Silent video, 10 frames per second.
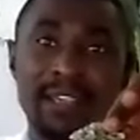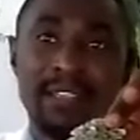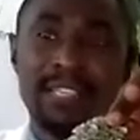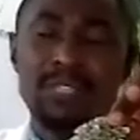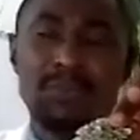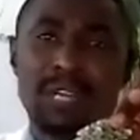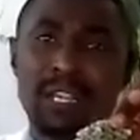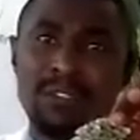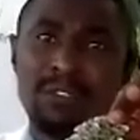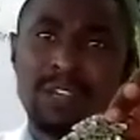just walk
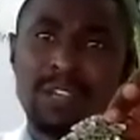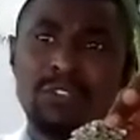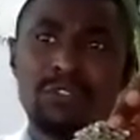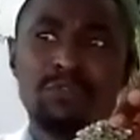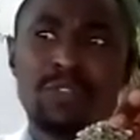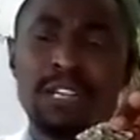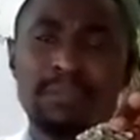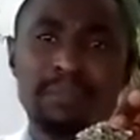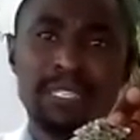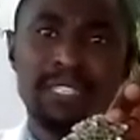around. You can't
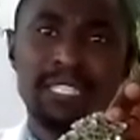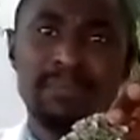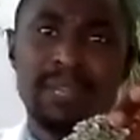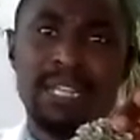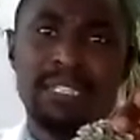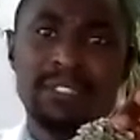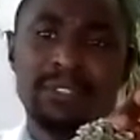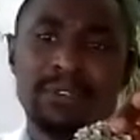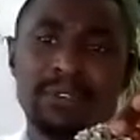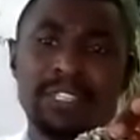miss these plants
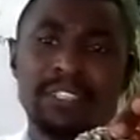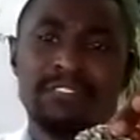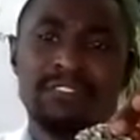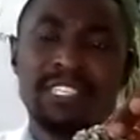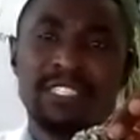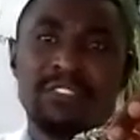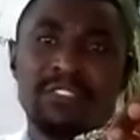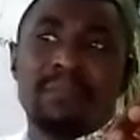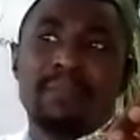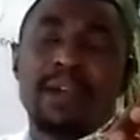on the trees, on the
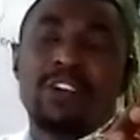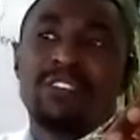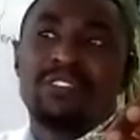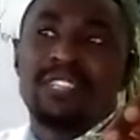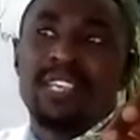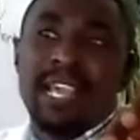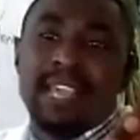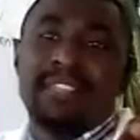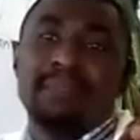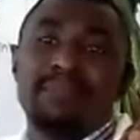back of a tree.
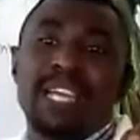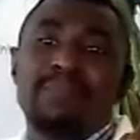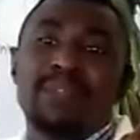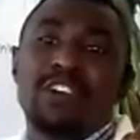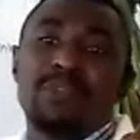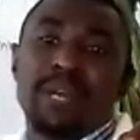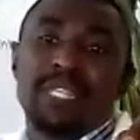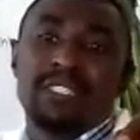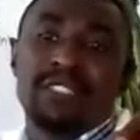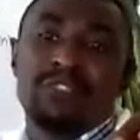That brown patch
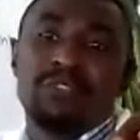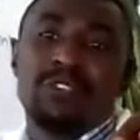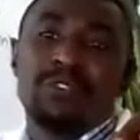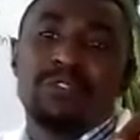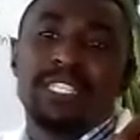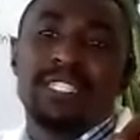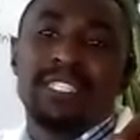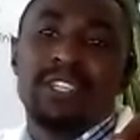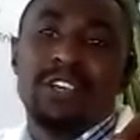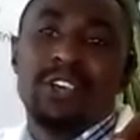you will usually see
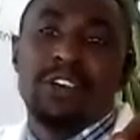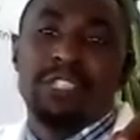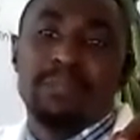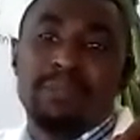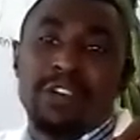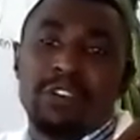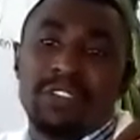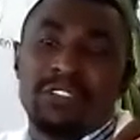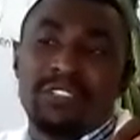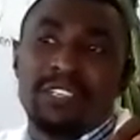on the back of a
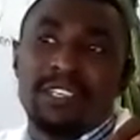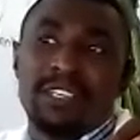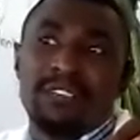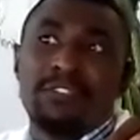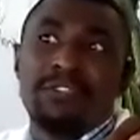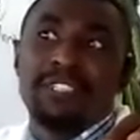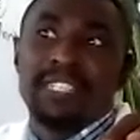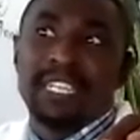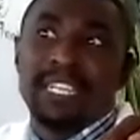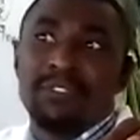tree. Go even take
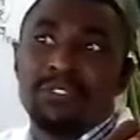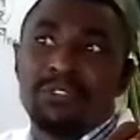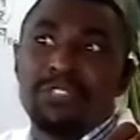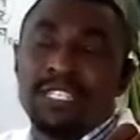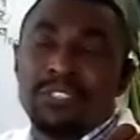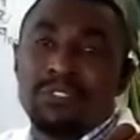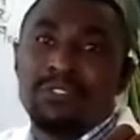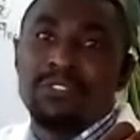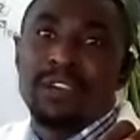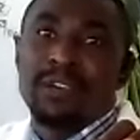a photo, just go with
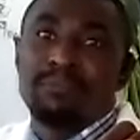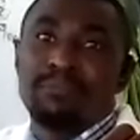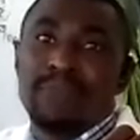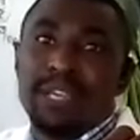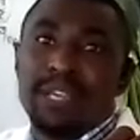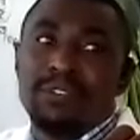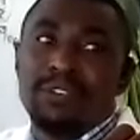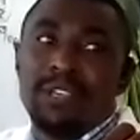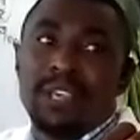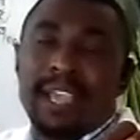your biro
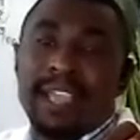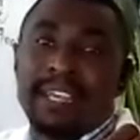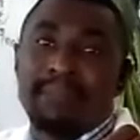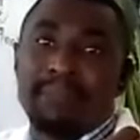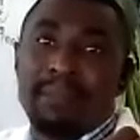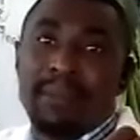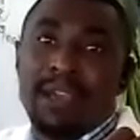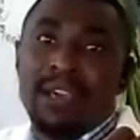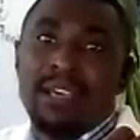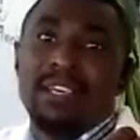and a paper.
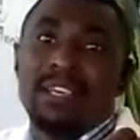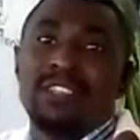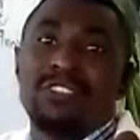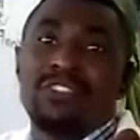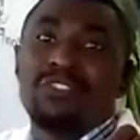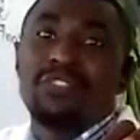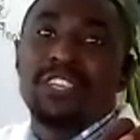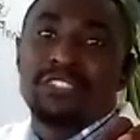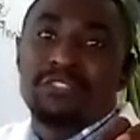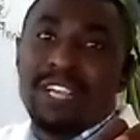Draw the
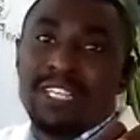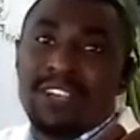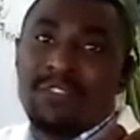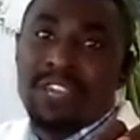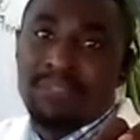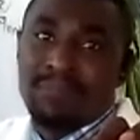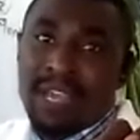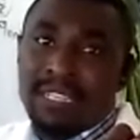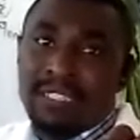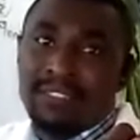structure of that
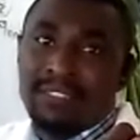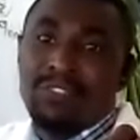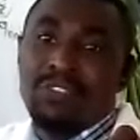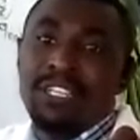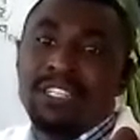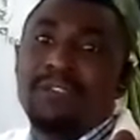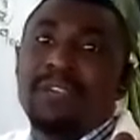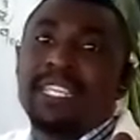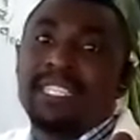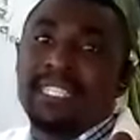plant. Draw it the way
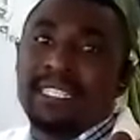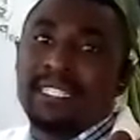it is.